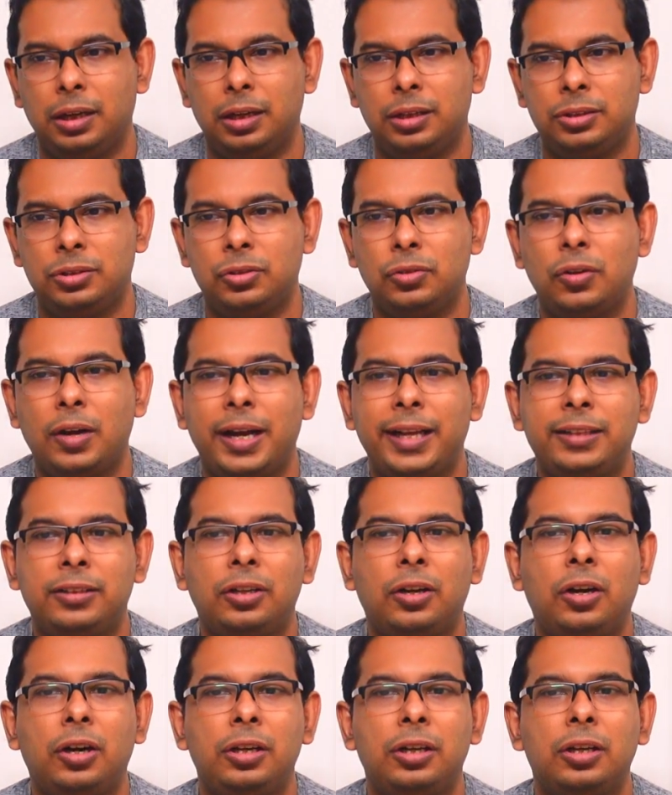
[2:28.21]
So I
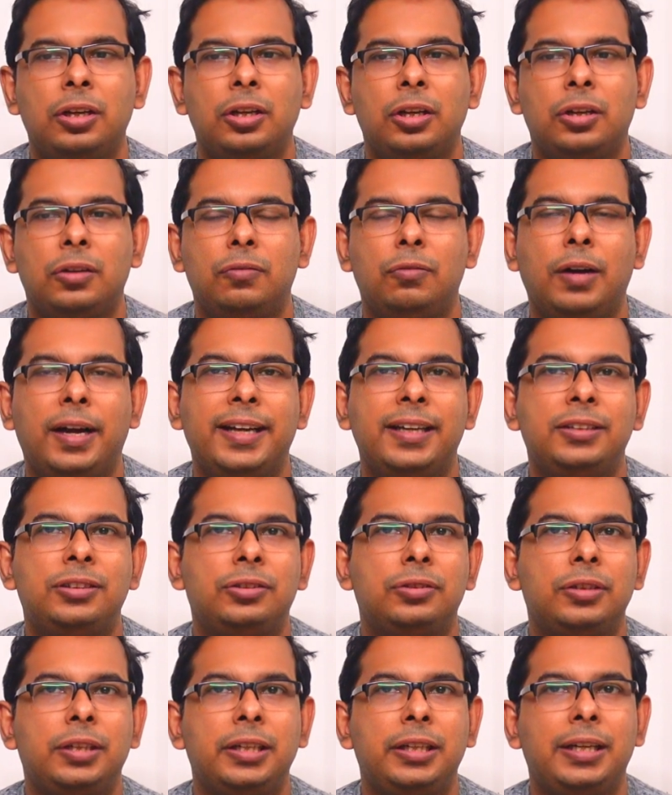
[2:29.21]
thought, why
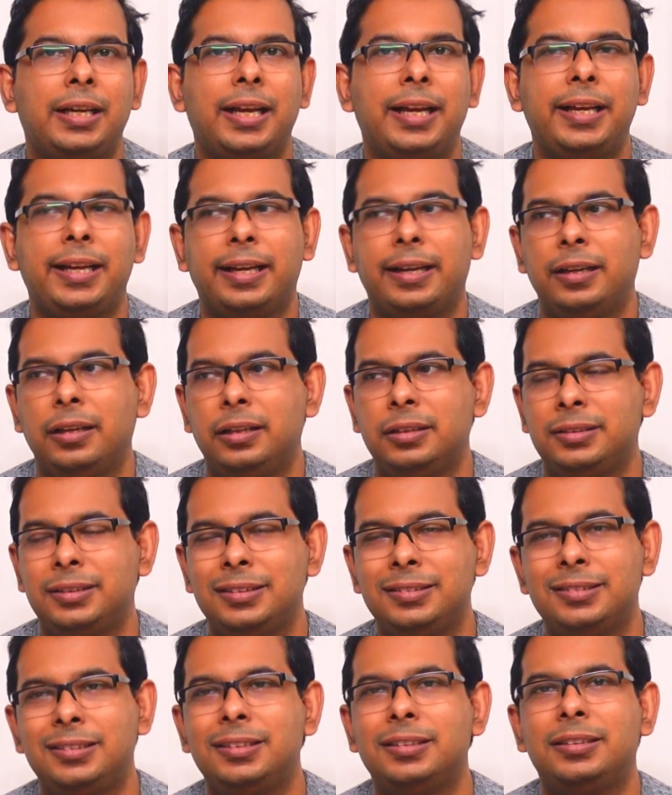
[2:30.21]
shouldn't I,
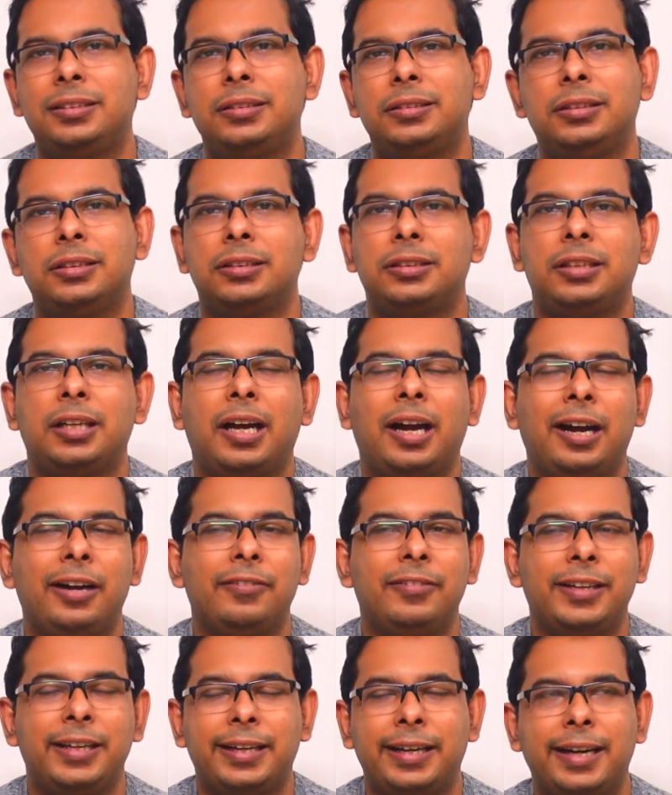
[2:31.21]
since this is just a
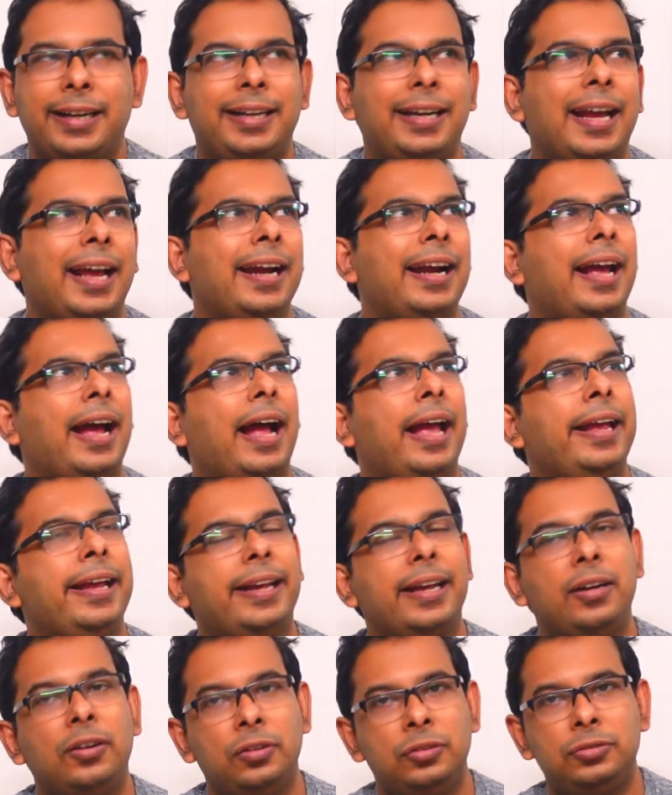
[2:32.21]
hardware kit and I
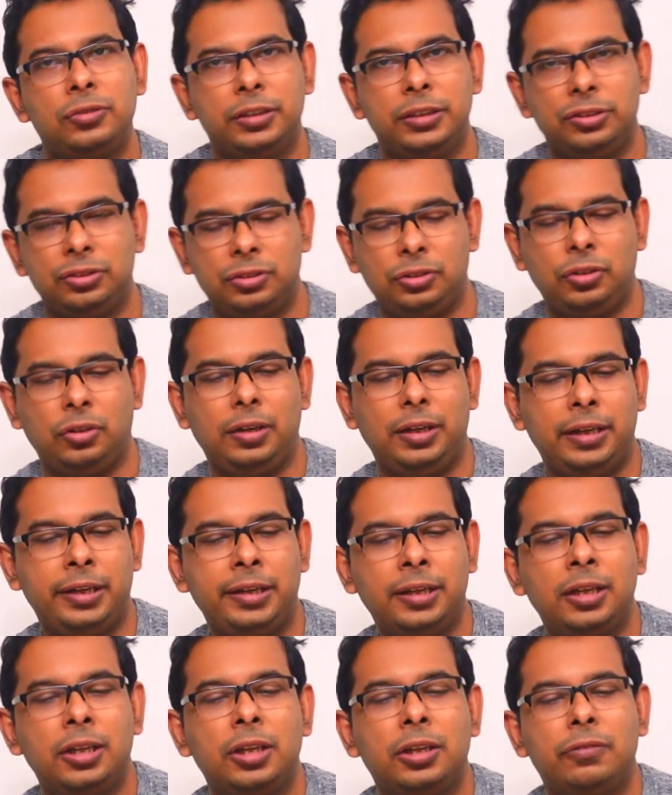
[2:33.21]
can also install
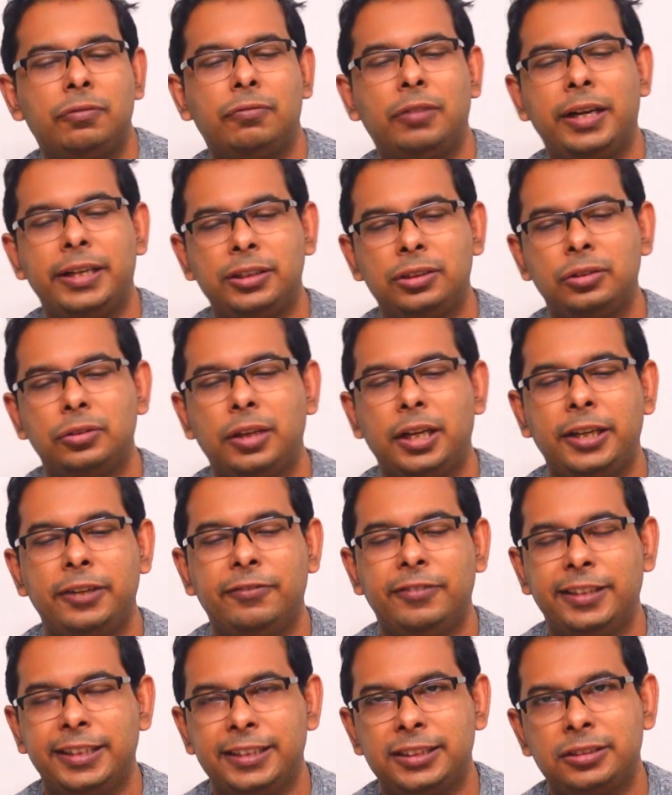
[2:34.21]
it, why should I
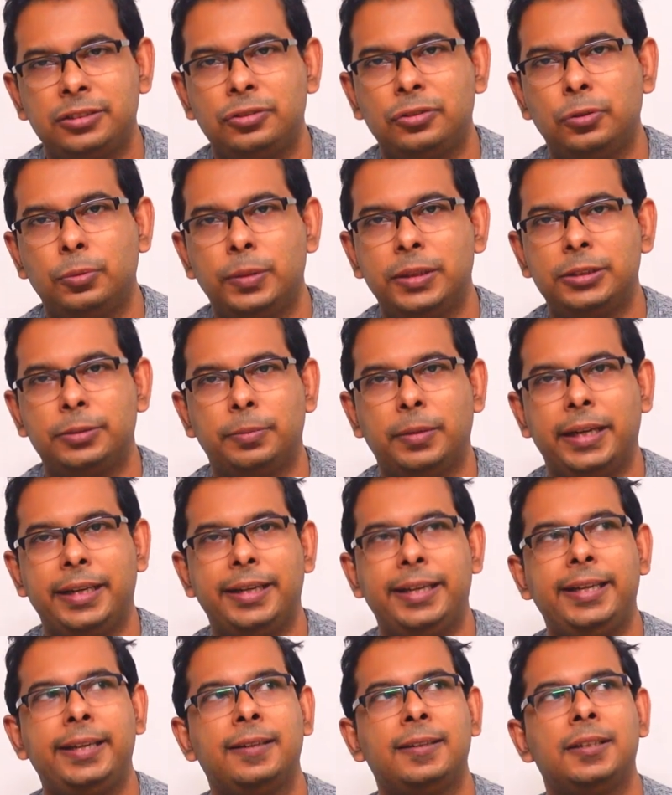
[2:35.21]
waste so much
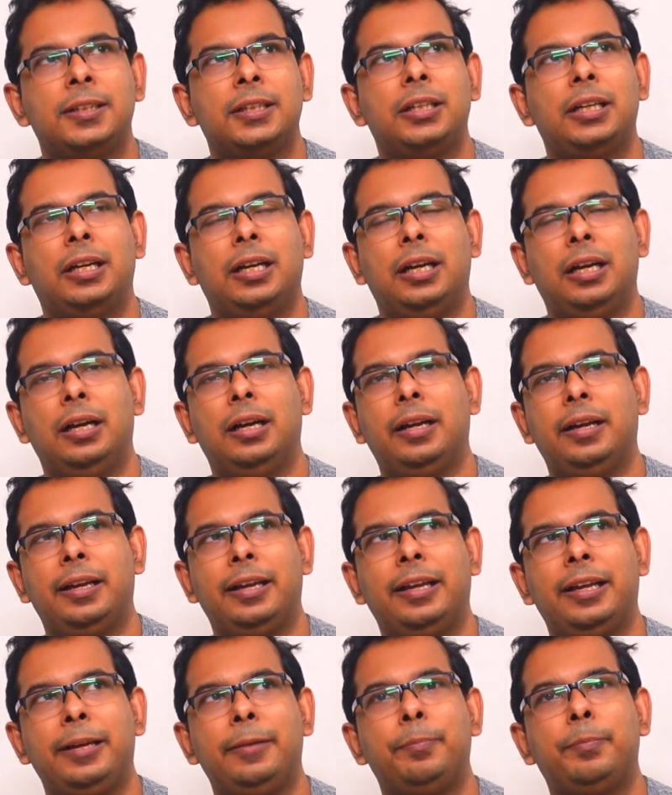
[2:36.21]
money
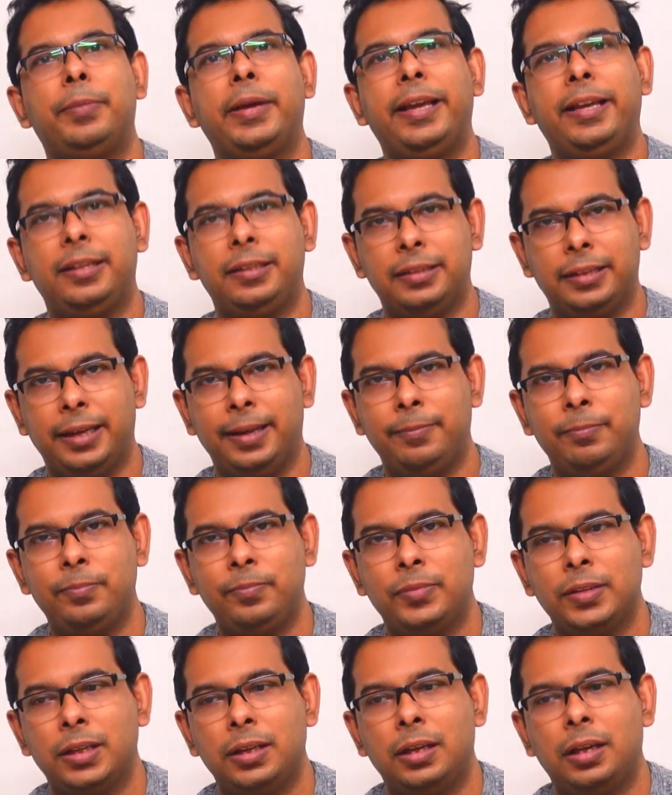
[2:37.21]
in paying them,
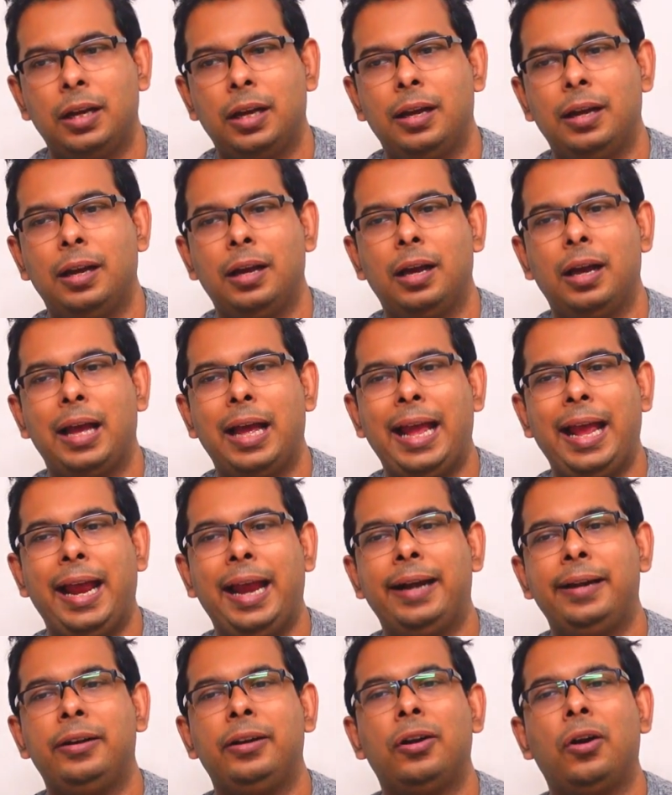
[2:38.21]

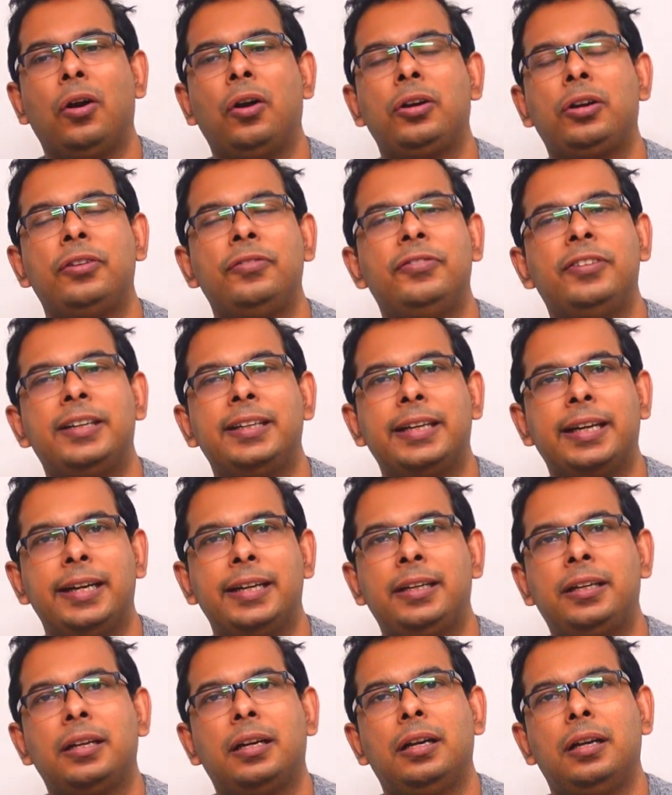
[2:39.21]
and not even
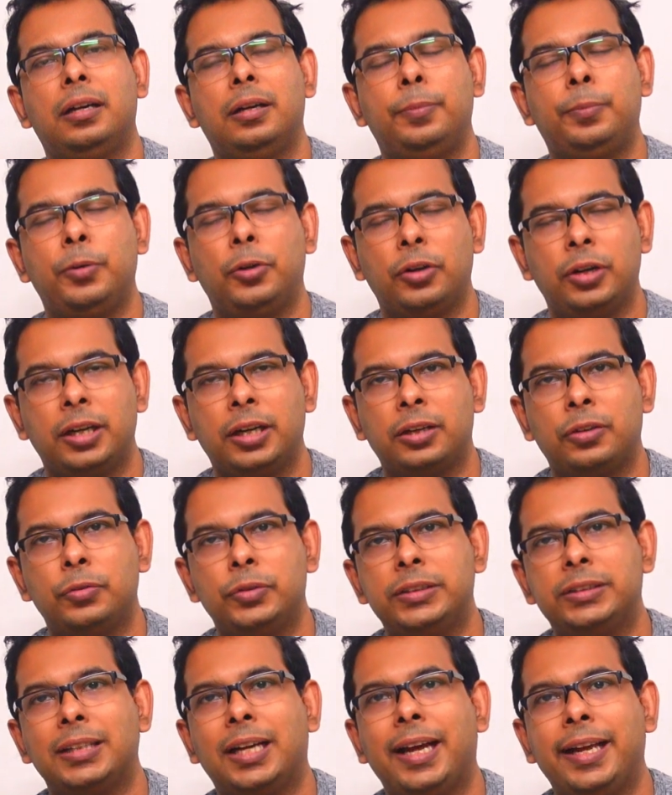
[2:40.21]
get a product
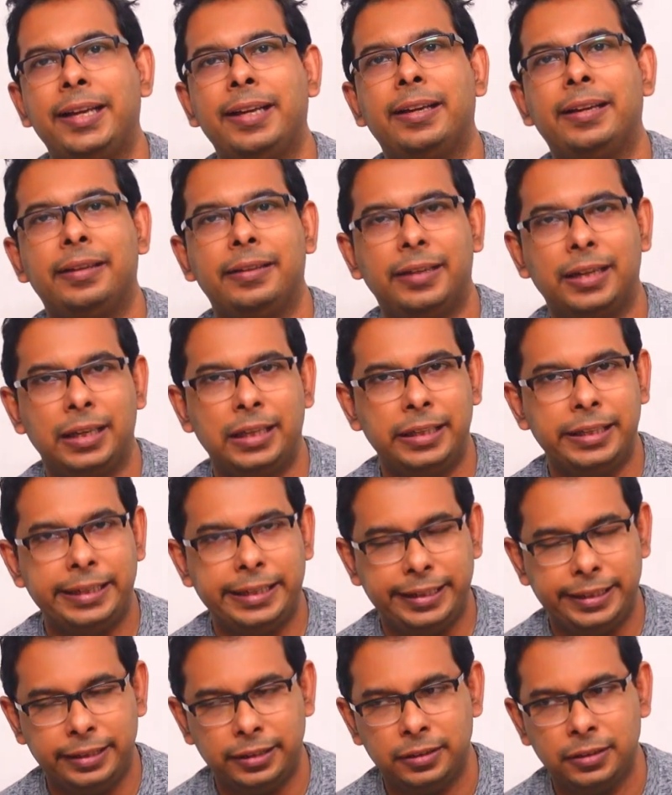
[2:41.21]
which I really
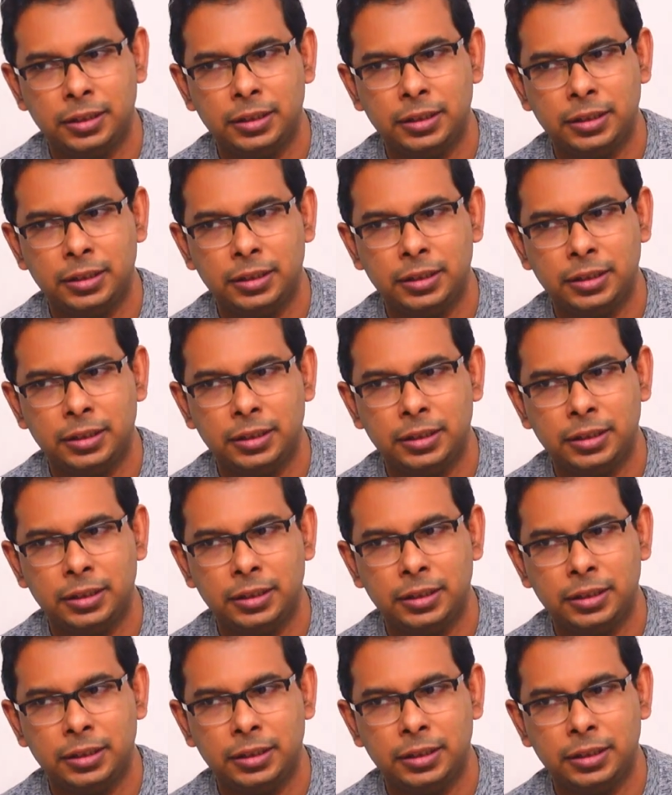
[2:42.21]
need.